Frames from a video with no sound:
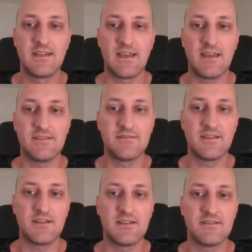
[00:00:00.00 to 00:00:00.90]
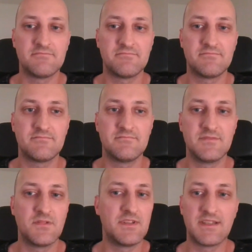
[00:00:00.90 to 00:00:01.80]
And
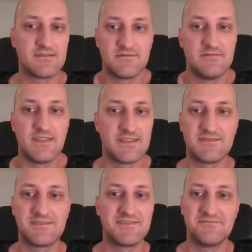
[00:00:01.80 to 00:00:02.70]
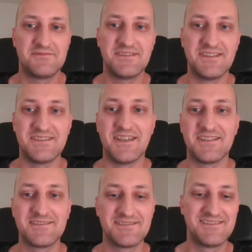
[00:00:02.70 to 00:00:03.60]
doing that since then.